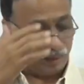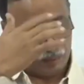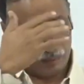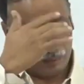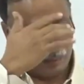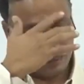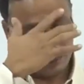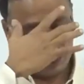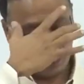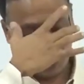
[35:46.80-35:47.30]

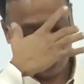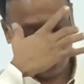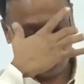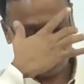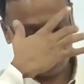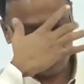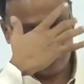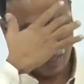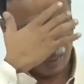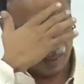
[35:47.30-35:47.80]
This
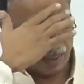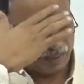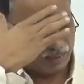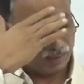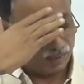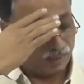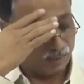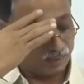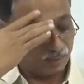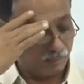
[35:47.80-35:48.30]
allows
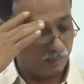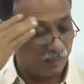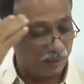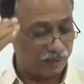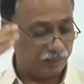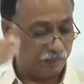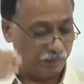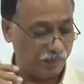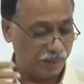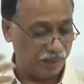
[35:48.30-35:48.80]
managers a
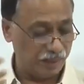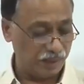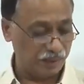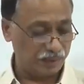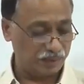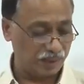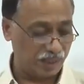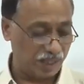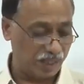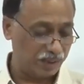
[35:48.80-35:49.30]
much better
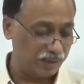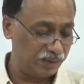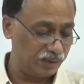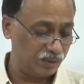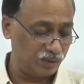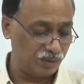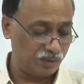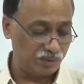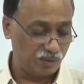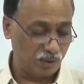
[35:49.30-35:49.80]

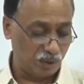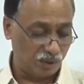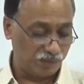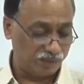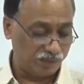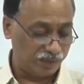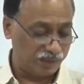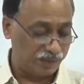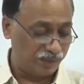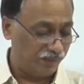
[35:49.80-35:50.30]
chance of
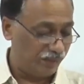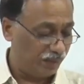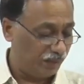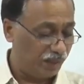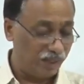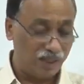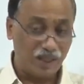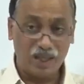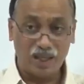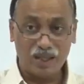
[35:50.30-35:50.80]
achieving
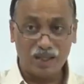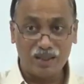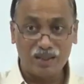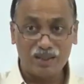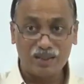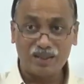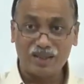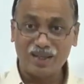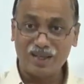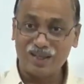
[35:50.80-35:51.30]
their
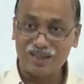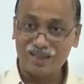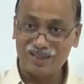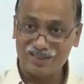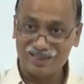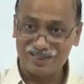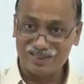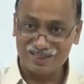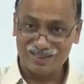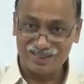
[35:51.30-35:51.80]

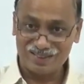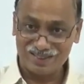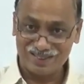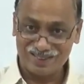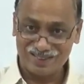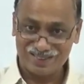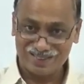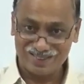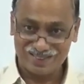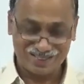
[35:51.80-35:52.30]
targets,
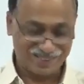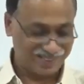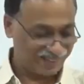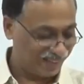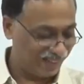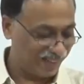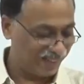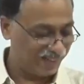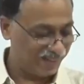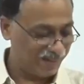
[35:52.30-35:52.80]

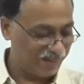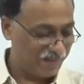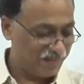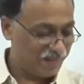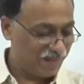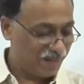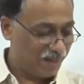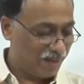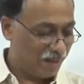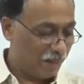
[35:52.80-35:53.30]
correct?
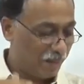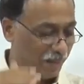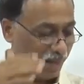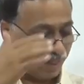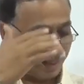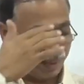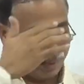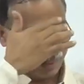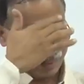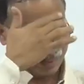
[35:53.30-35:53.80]

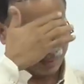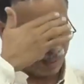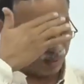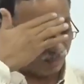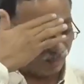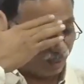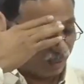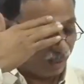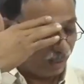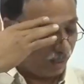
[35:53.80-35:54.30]
Managers are
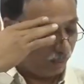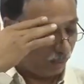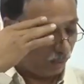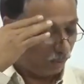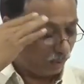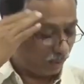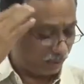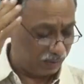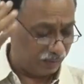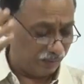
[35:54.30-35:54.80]
worried
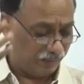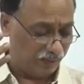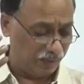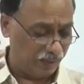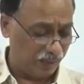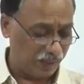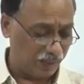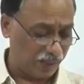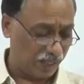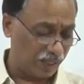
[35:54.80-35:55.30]
about achieving
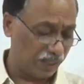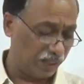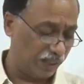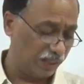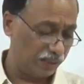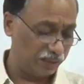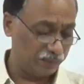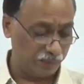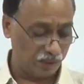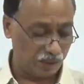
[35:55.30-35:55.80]
their
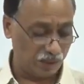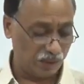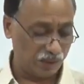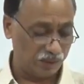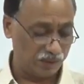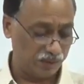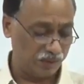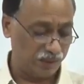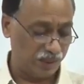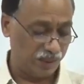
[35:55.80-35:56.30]
targets
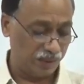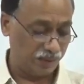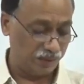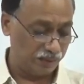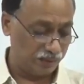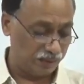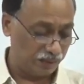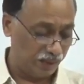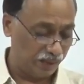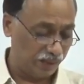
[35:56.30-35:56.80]
because their
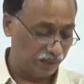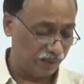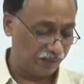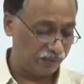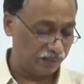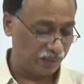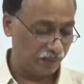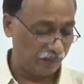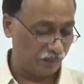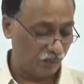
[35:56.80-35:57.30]

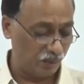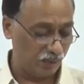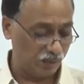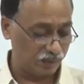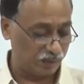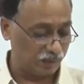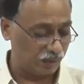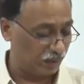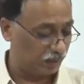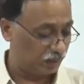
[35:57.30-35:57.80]
incentives and
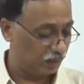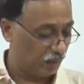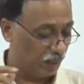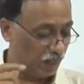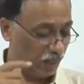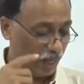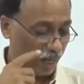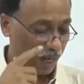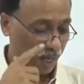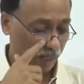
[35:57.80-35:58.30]
bonuses
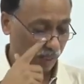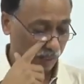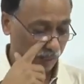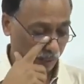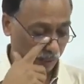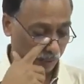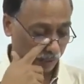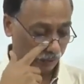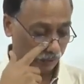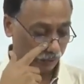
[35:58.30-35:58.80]
are
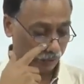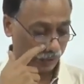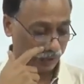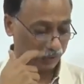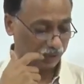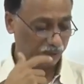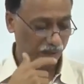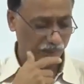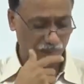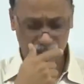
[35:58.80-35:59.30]
linked to the
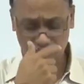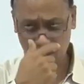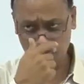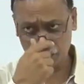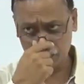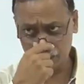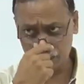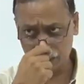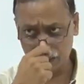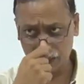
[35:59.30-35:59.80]
achievement of
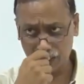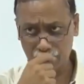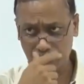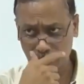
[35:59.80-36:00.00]
budgeted